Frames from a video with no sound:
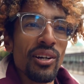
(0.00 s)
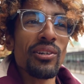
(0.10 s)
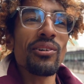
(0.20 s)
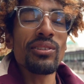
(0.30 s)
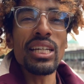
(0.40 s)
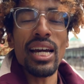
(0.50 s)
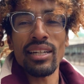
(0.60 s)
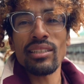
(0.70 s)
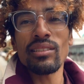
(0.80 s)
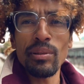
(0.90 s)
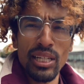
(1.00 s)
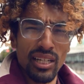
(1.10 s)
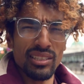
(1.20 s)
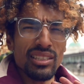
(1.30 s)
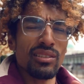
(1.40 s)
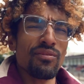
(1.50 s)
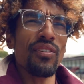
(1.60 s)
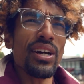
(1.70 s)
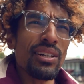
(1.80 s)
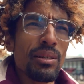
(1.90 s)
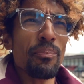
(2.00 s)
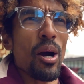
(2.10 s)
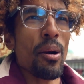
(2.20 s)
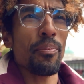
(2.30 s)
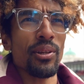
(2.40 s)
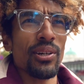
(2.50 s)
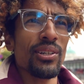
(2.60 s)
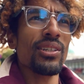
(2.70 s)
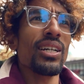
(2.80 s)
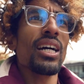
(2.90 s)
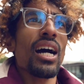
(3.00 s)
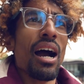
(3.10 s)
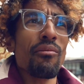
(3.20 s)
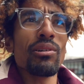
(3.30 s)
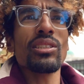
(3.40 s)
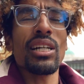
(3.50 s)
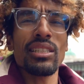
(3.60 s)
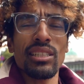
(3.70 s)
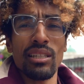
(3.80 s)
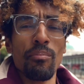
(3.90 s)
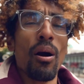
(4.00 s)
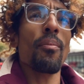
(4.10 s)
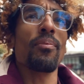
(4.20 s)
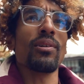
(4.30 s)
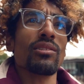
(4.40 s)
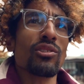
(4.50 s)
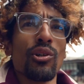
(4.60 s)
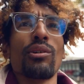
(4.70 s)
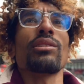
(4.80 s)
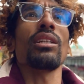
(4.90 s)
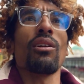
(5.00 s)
Tokyo DX, because it's fairly popular. I wouldn't say it's in a popular touristy